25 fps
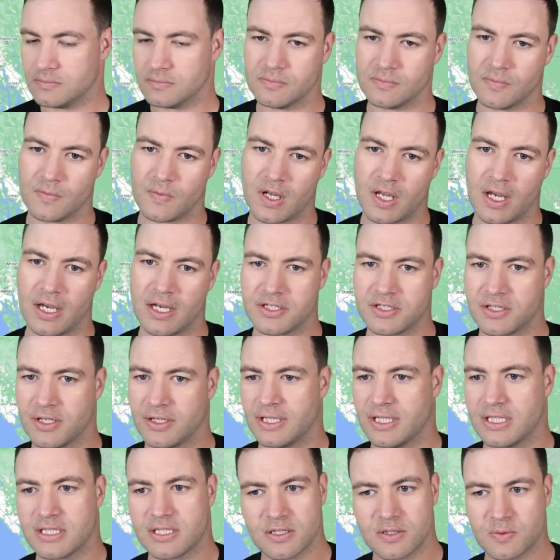Okay, so
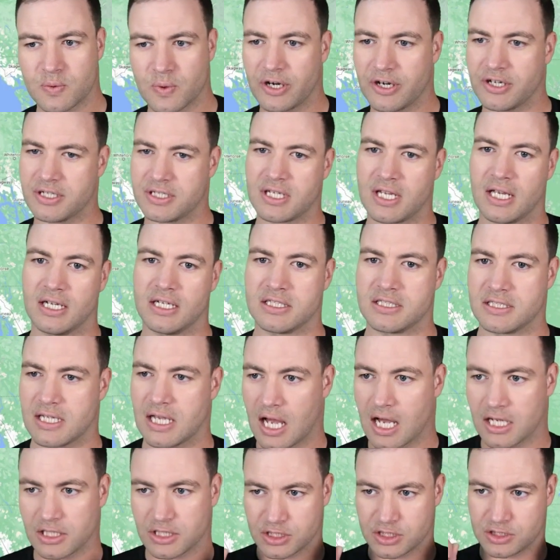this is where it's going to
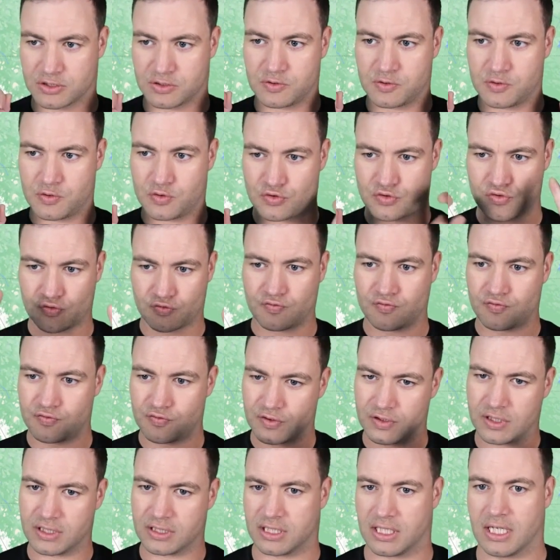start.
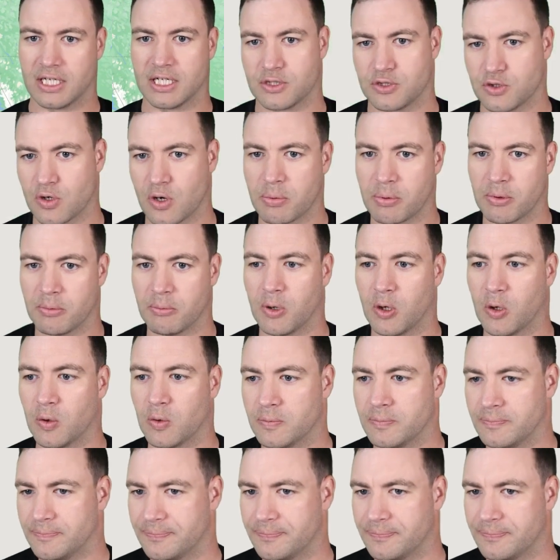It's going to drop them all.